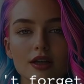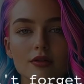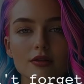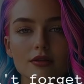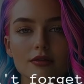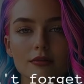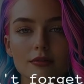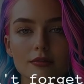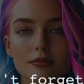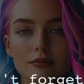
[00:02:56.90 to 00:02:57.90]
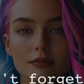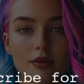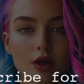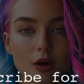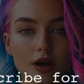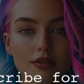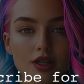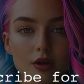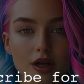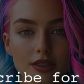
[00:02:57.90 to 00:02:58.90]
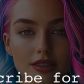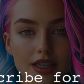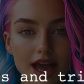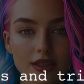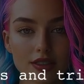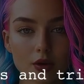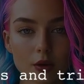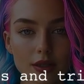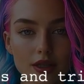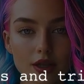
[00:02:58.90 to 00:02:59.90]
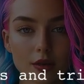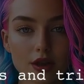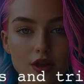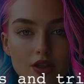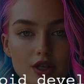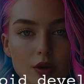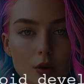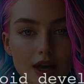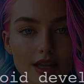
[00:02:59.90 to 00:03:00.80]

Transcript: and don't forget to subscribe for more tips and tricks on Android